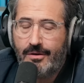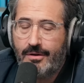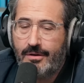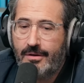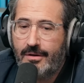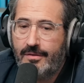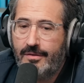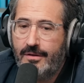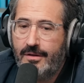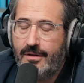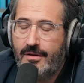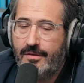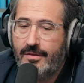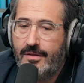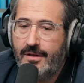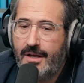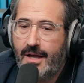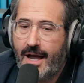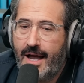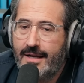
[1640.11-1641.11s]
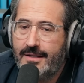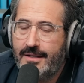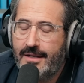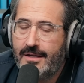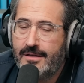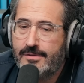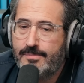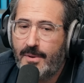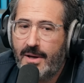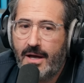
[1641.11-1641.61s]
are the the
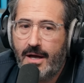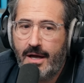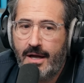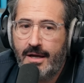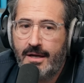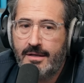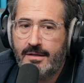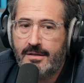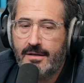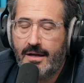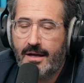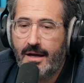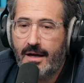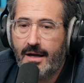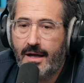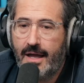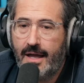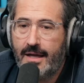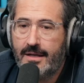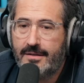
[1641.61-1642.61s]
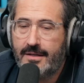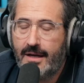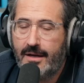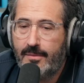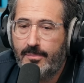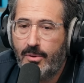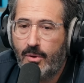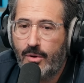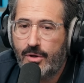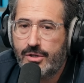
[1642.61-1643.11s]
ideas behind uh,
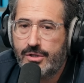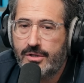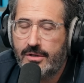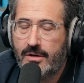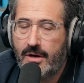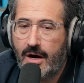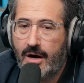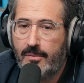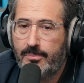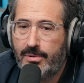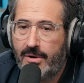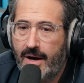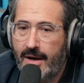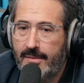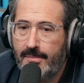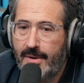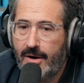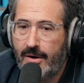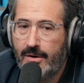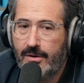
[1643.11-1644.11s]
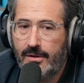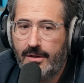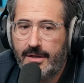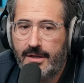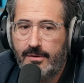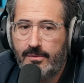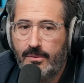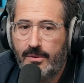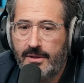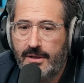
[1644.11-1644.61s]
anti-abortion are
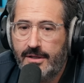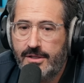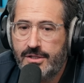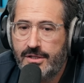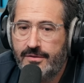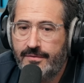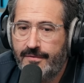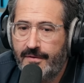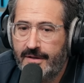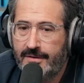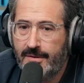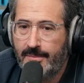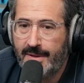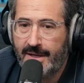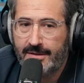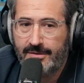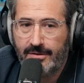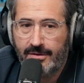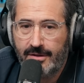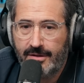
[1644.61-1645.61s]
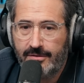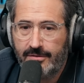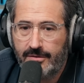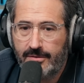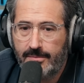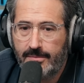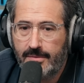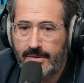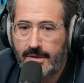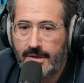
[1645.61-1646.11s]
primarily religious
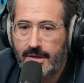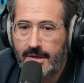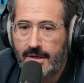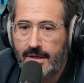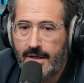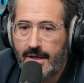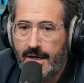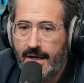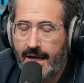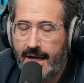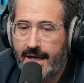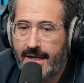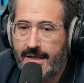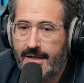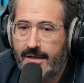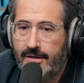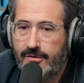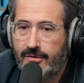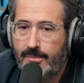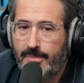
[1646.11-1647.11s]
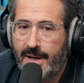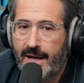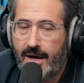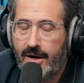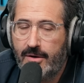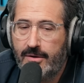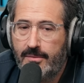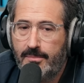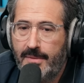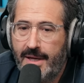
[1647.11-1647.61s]
fundamentalism, and it is
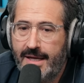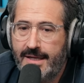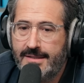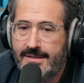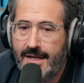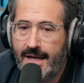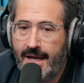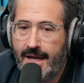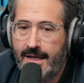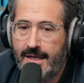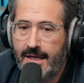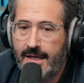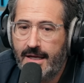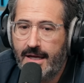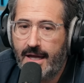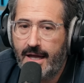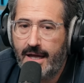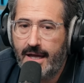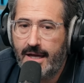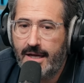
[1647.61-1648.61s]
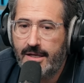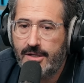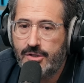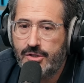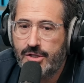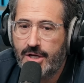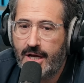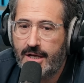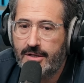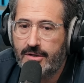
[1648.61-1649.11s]
about maintaining a
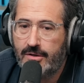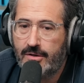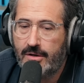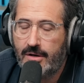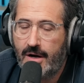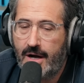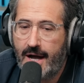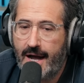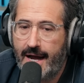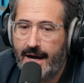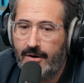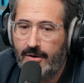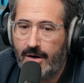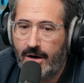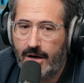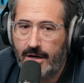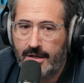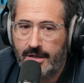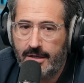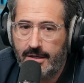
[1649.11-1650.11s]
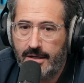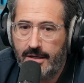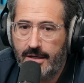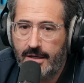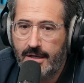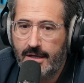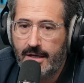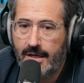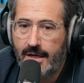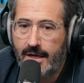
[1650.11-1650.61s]
gender hierarchy